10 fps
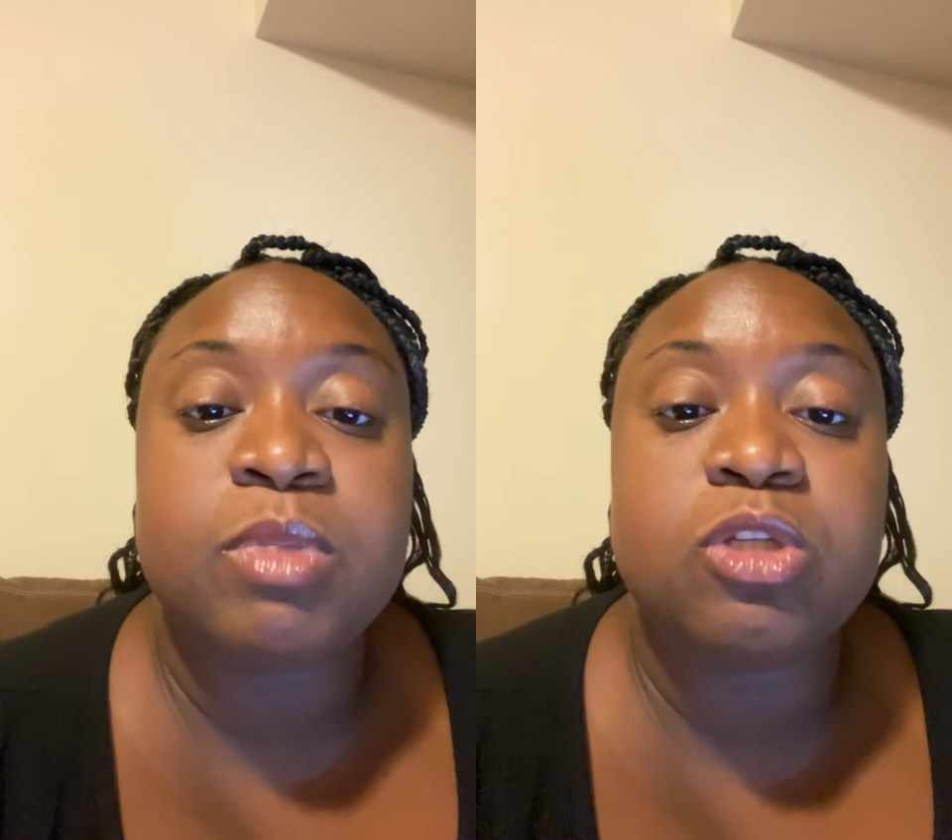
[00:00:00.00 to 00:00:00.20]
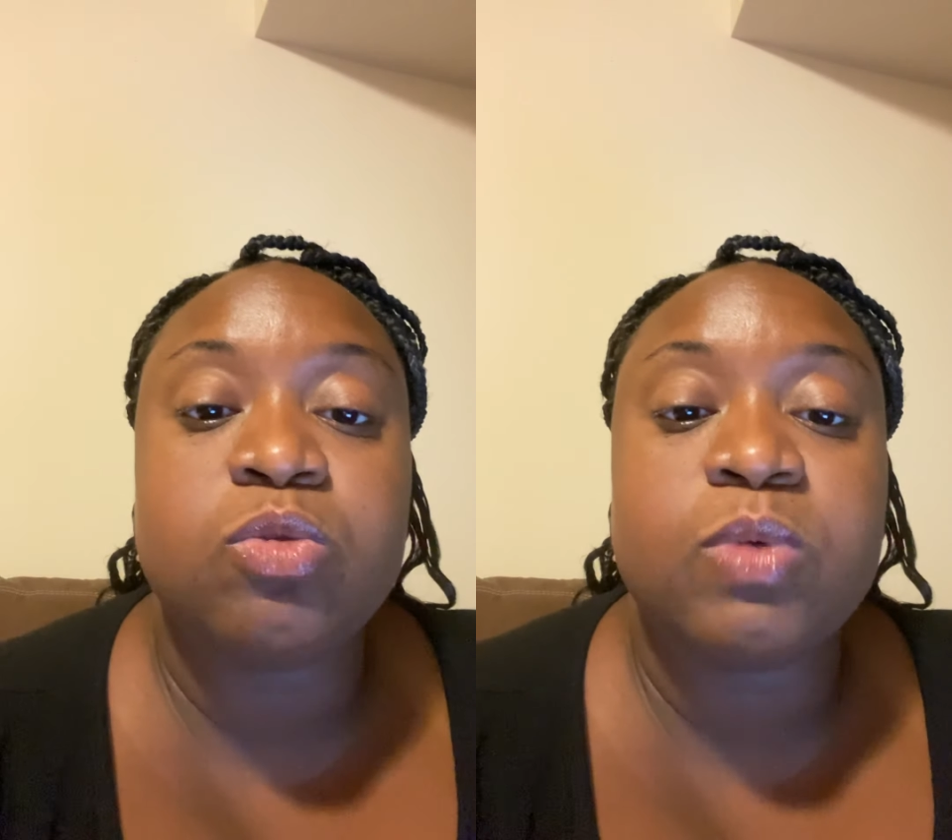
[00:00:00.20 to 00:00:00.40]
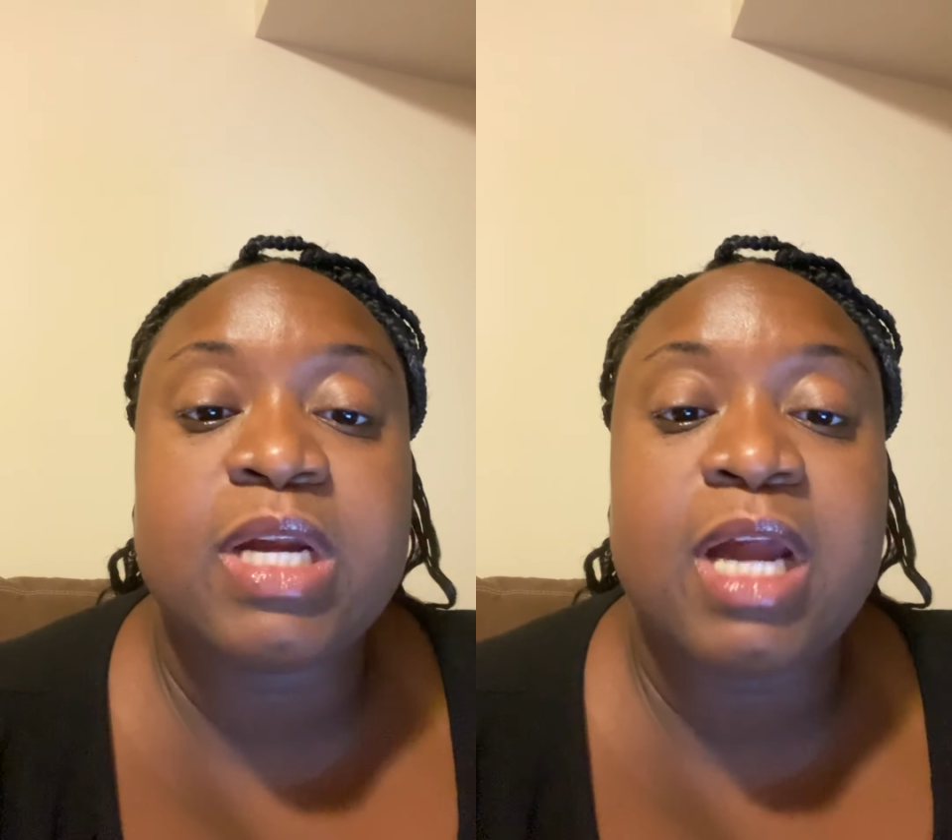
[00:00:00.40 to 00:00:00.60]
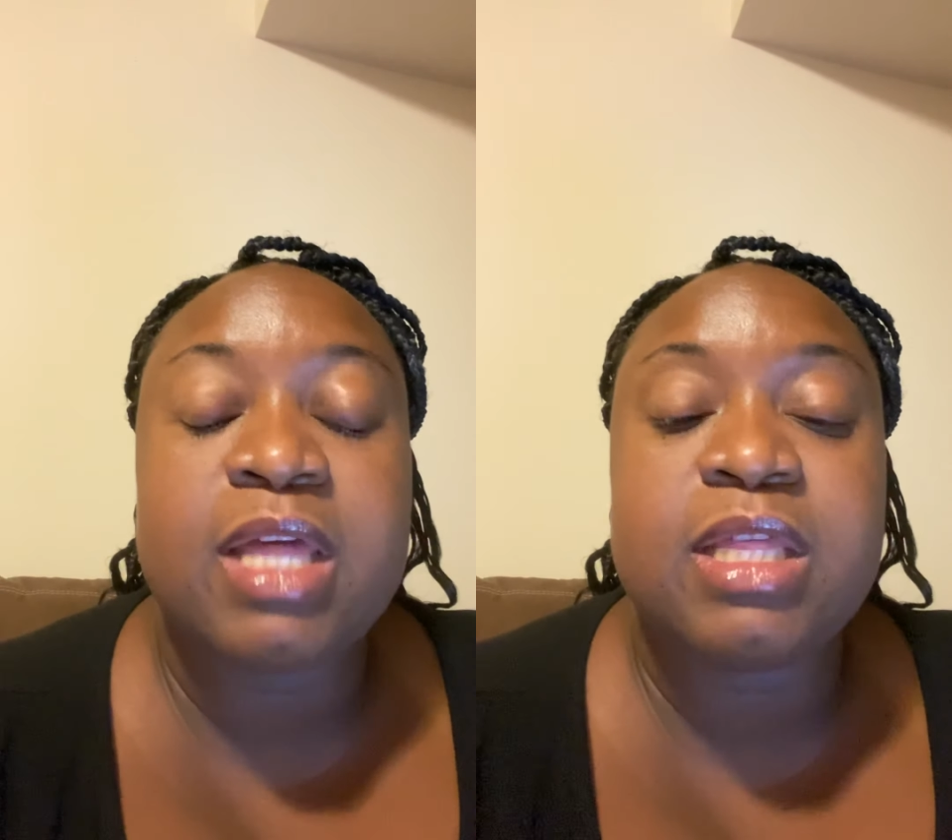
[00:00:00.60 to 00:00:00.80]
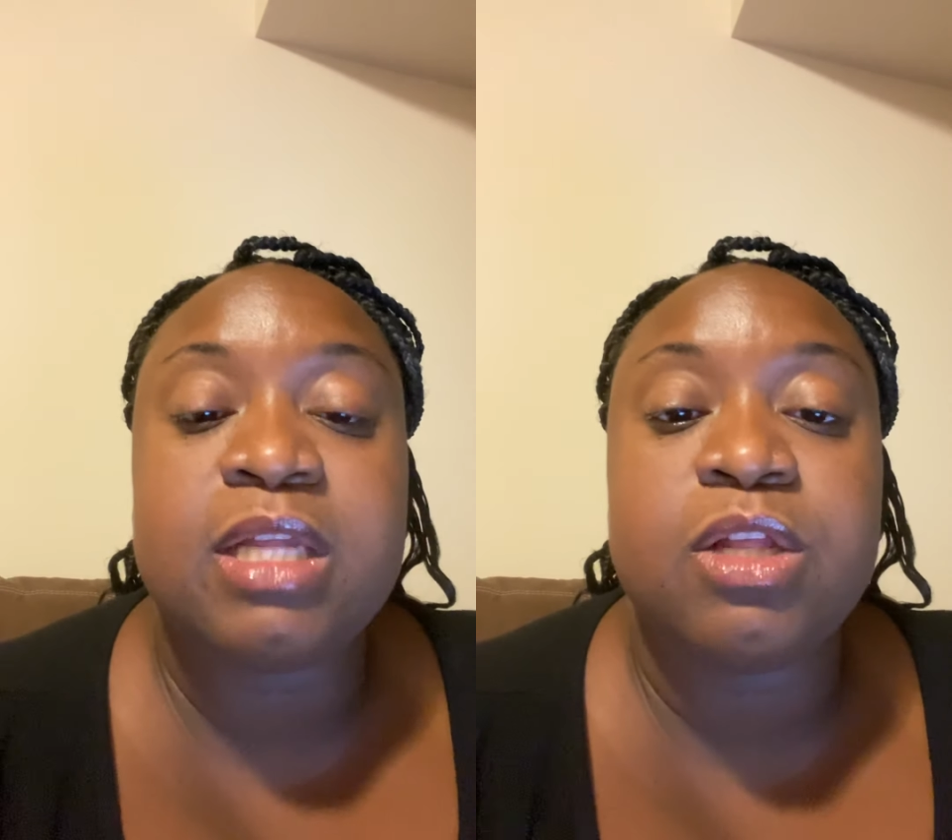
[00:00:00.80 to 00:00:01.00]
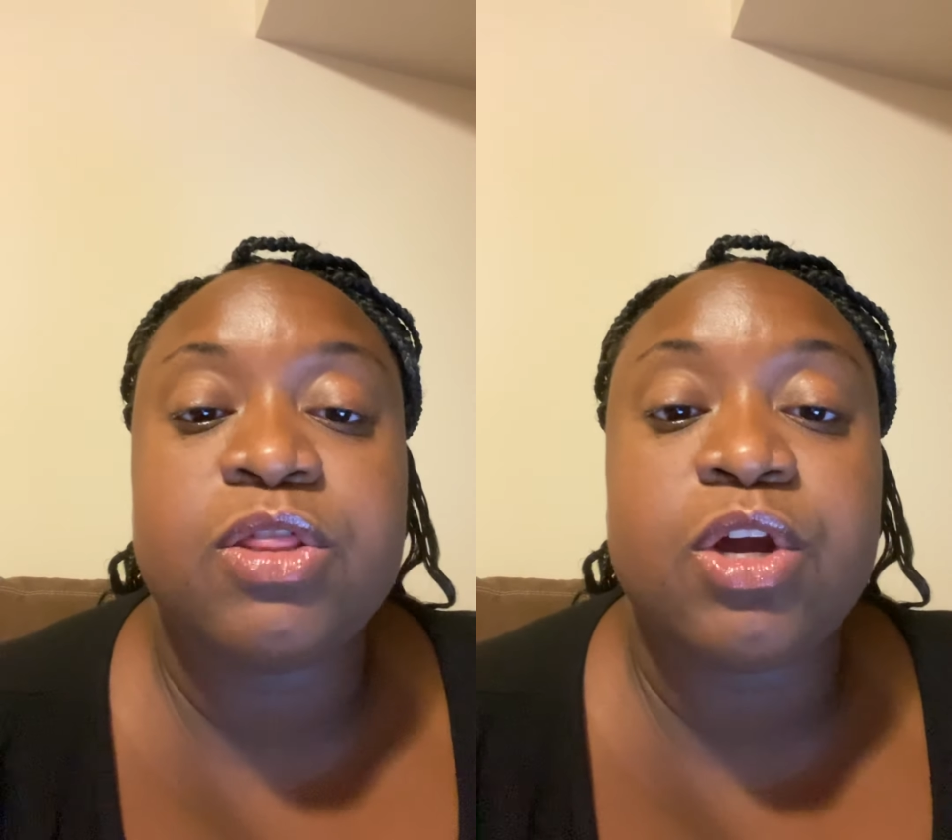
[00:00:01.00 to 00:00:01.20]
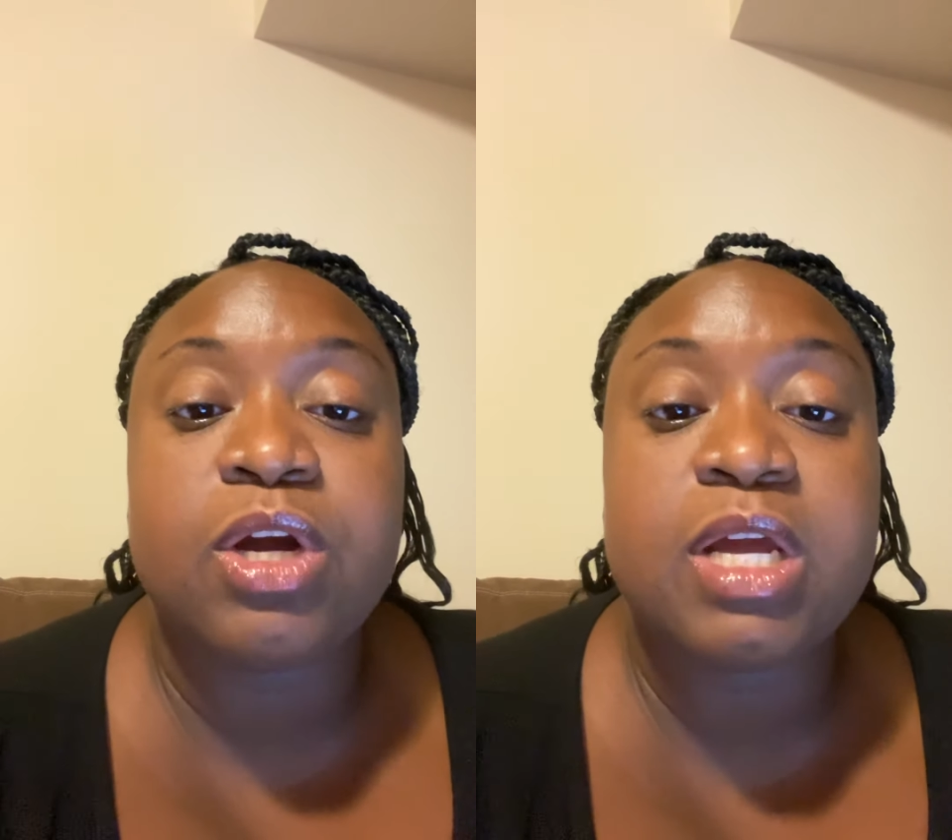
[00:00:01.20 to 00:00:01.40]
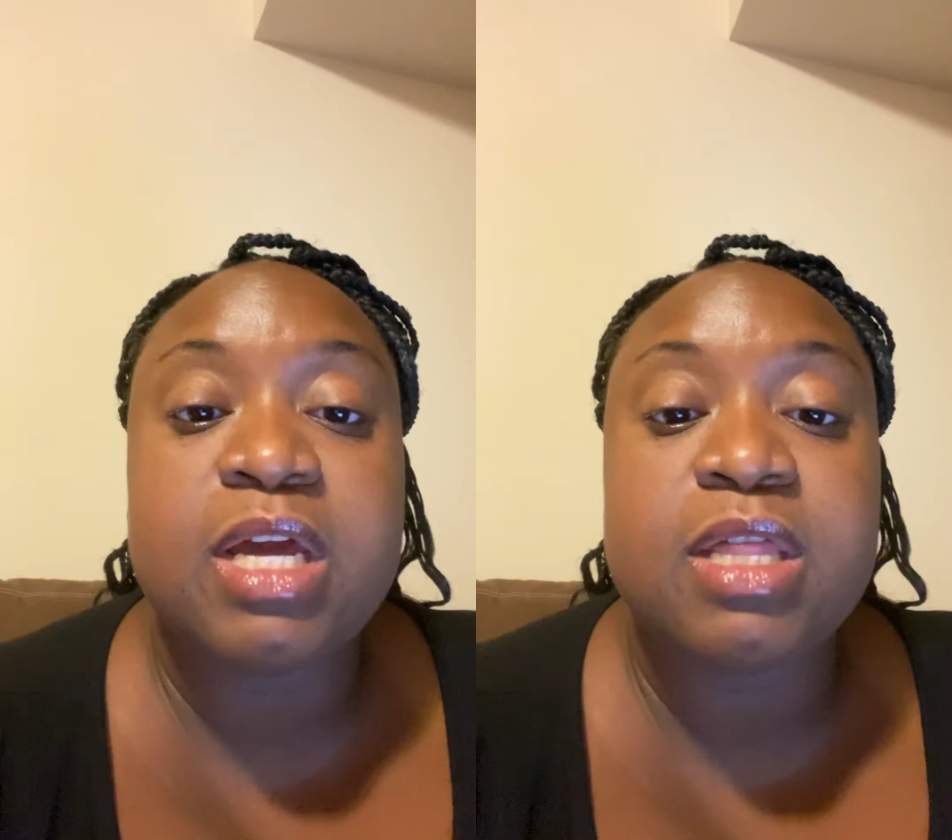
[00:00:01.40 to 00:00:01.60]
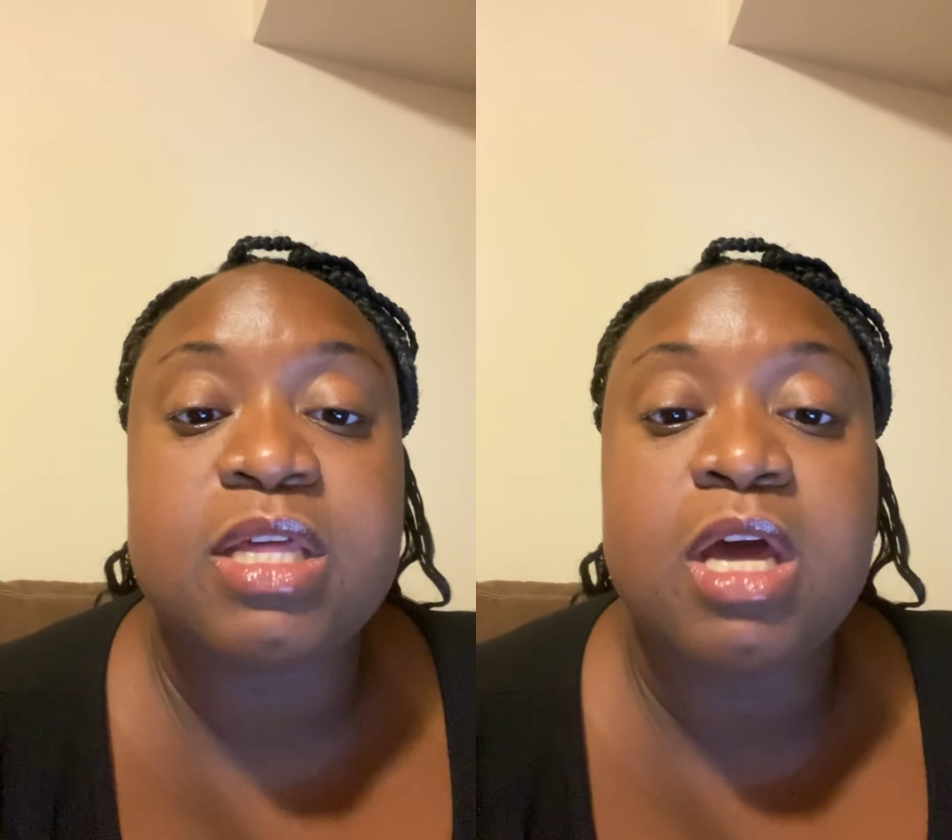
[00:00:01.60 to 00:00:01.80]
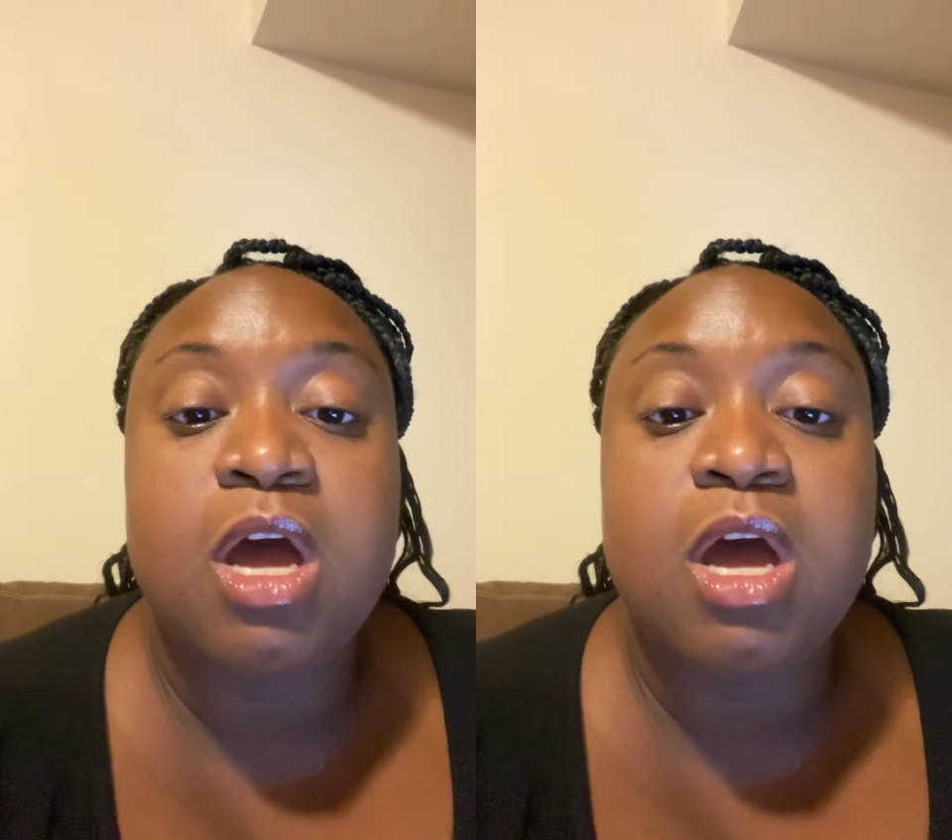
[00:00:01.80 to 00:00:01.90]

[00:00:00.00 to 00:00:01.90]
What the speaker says: the 29th and the 30th.